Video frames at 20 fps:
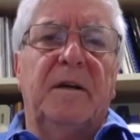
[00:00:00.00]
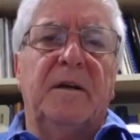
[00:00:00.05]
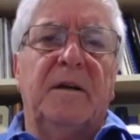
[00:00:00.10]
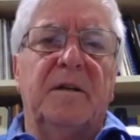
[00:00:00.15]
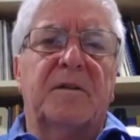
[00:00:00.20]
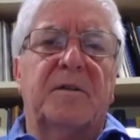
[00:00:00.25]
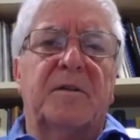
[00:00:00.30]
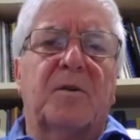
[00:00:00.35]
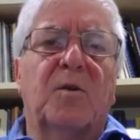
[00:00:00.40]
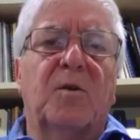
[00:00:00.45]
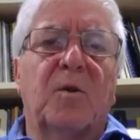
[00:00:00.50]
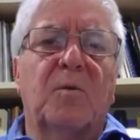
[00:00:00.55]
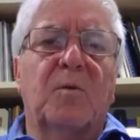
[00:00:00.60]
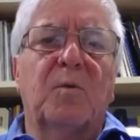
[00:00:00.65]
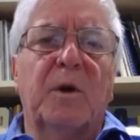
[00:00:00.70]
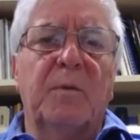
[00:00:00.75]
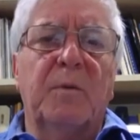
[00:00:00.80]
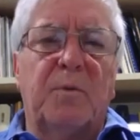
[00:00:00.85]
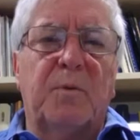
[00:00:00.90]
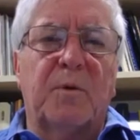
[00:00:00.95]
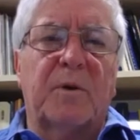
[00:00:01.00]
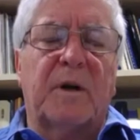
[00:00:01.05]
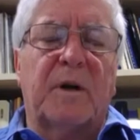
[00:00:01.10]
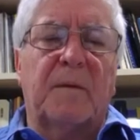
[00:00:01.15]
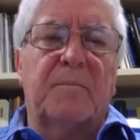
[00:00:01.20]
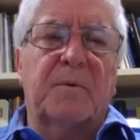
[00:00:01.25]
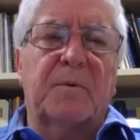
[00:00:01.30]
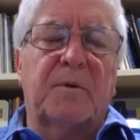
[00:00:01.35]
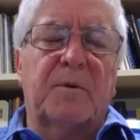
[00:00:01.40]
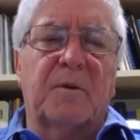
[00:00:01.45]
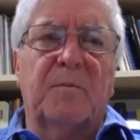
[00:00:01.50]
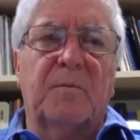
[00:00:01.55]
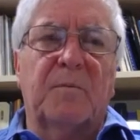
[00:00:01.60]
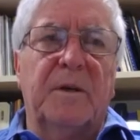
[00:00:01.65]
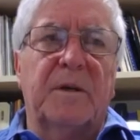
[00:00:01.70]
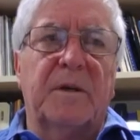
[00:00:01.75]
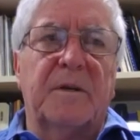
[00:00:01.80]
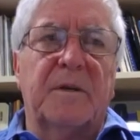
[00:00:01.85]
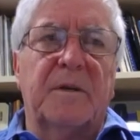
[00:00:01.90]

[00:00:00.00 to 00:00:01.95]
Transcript: is could we put up, could we